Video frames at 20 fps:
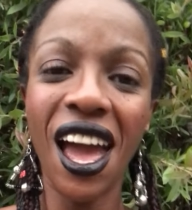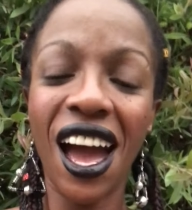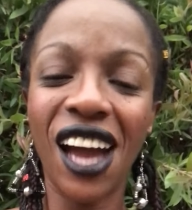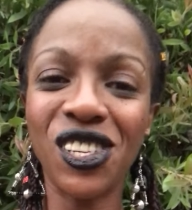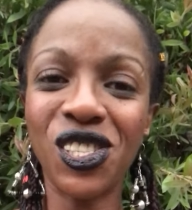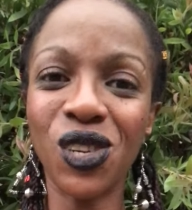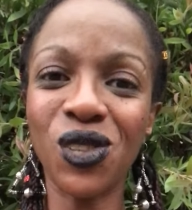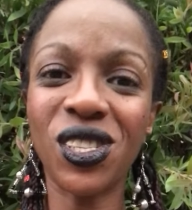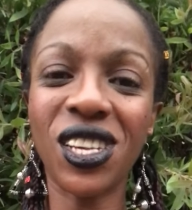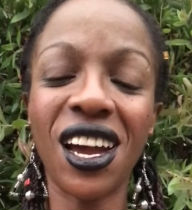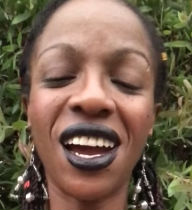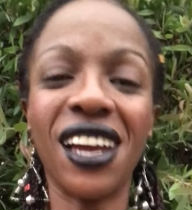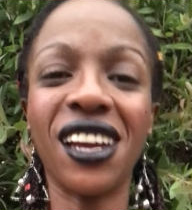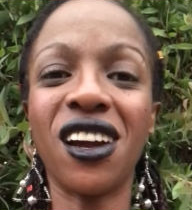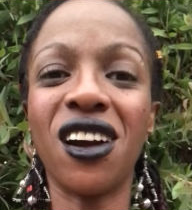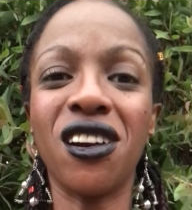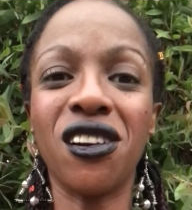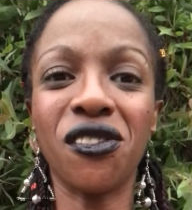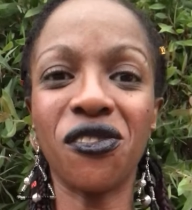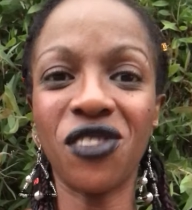I chose Kai
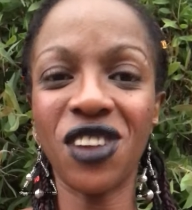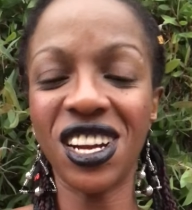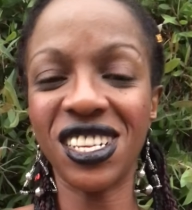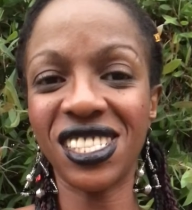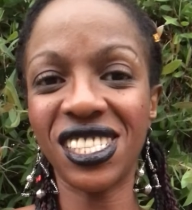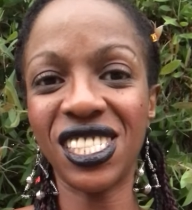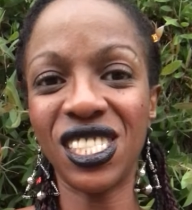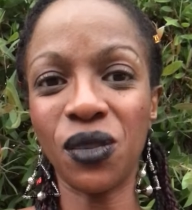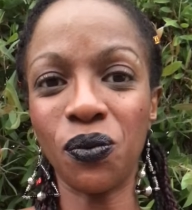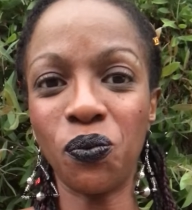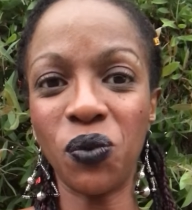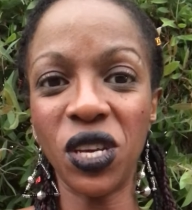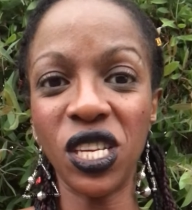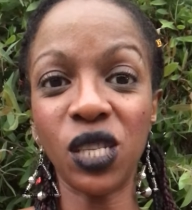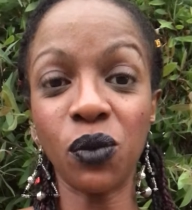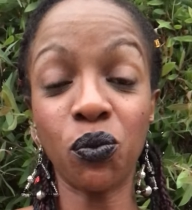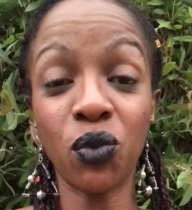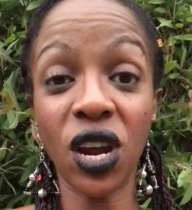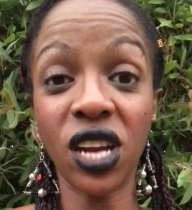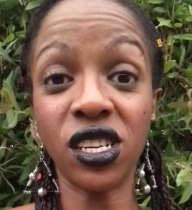Car France to beat
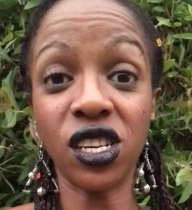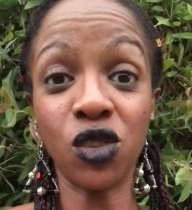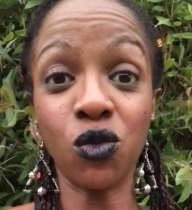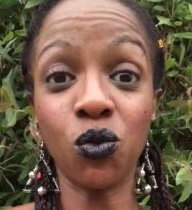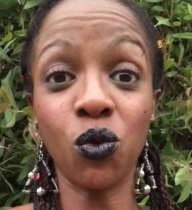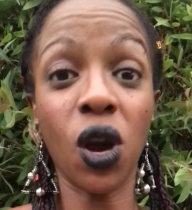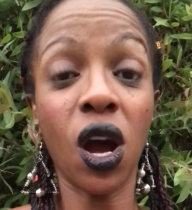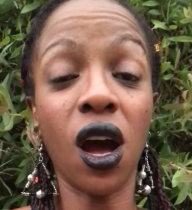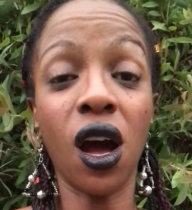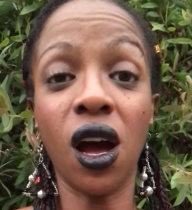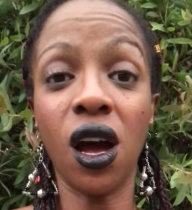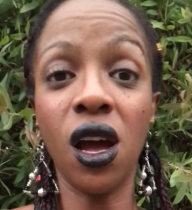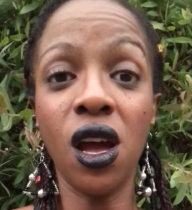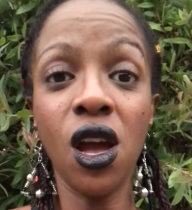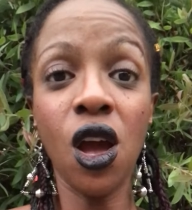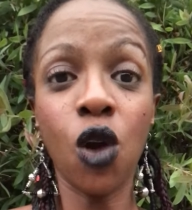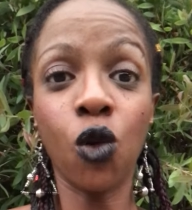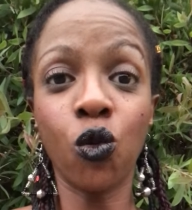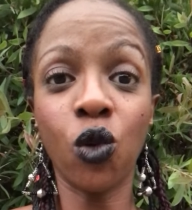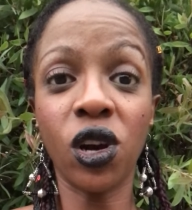Brandon uh,
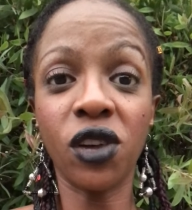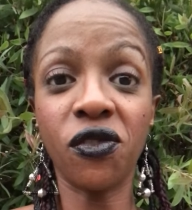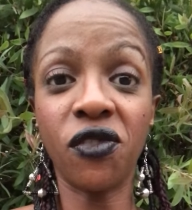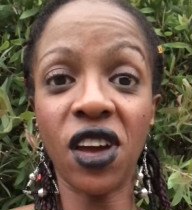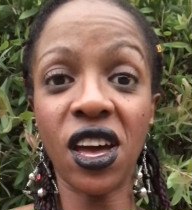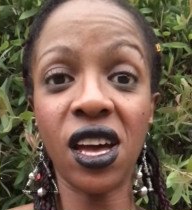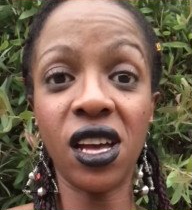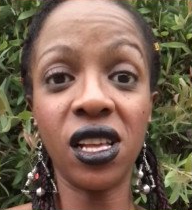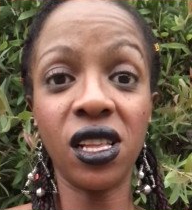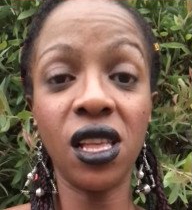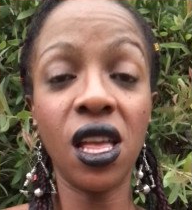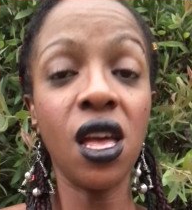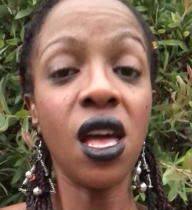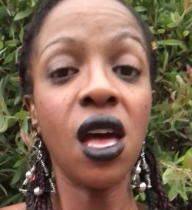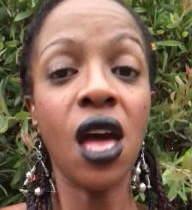Royval